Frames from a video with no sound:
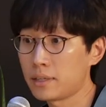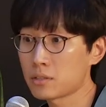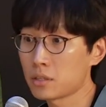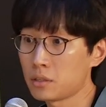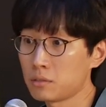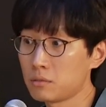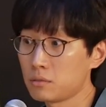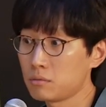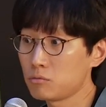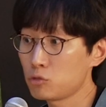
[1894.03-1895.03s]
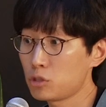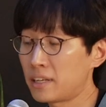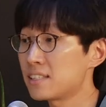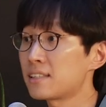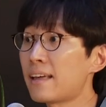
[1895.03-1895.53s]
Right? So to
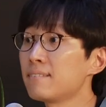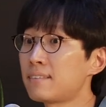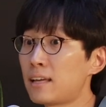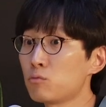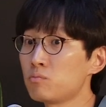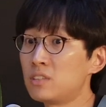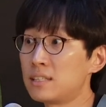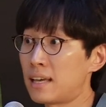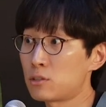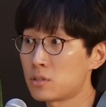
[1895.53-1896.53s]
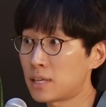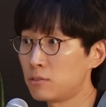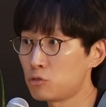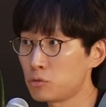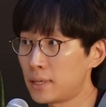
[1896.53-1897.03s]
the extent that these agents
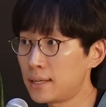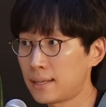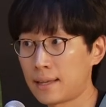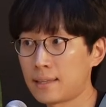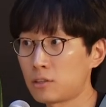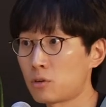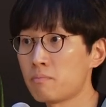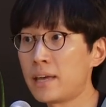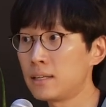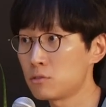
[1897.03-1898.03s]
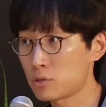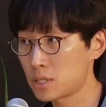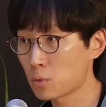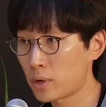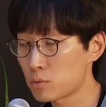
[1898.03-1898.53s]
can do that, and I think there are many
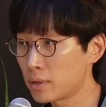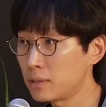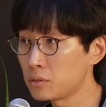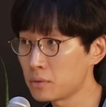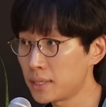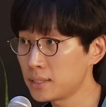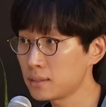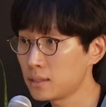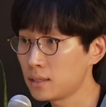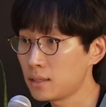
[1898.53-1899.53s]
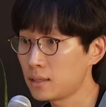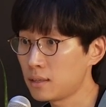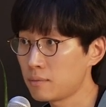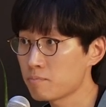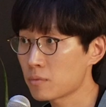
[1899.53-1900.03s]
interesting ways we can do that,
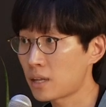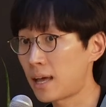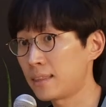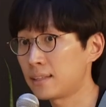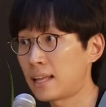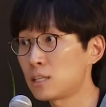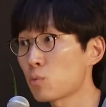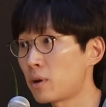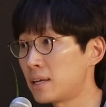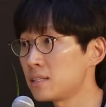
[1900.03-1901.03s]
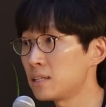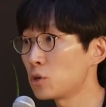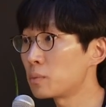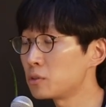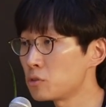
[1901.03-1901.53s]
I think that's where I see
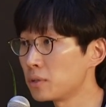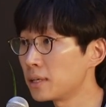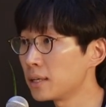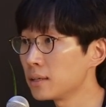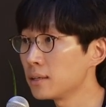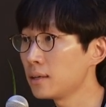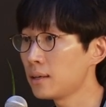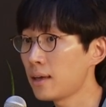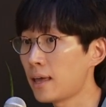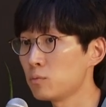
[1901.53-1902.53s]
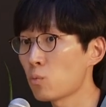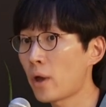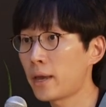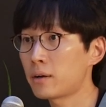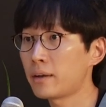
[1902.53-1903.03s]
the opportunity. And
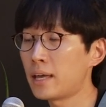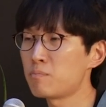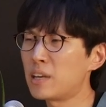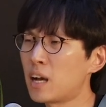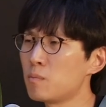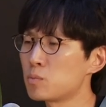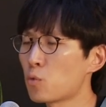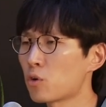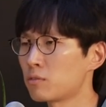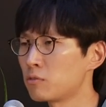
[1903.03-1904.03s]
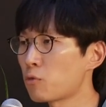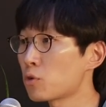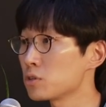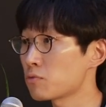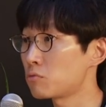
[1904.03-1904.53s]
where it becomes more of a
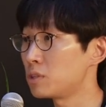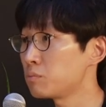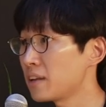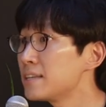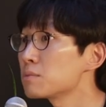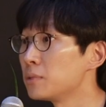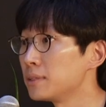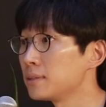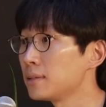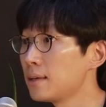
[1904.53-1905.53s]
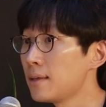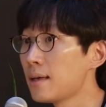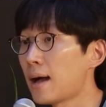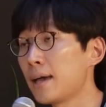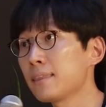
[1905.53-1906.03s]
force for replacement,
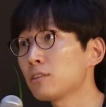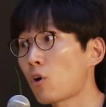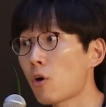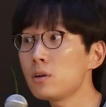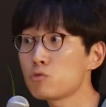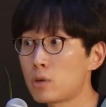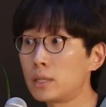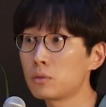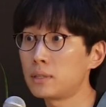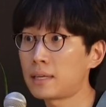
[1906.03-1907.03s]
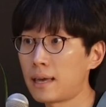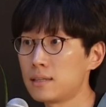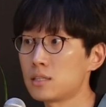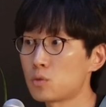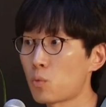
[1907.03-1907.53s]
I think there are genuinely
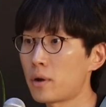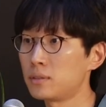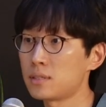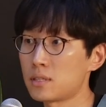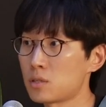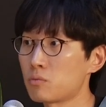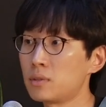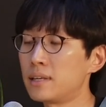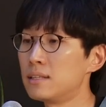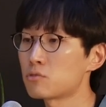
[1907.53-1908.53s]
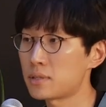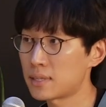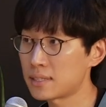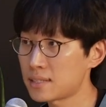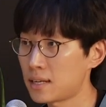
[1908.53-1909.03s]
cases where this is a really
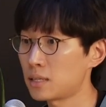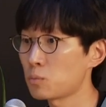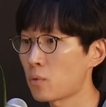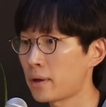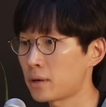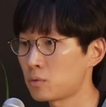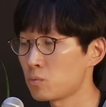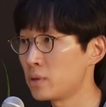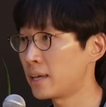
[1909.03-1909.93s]
interesting setup where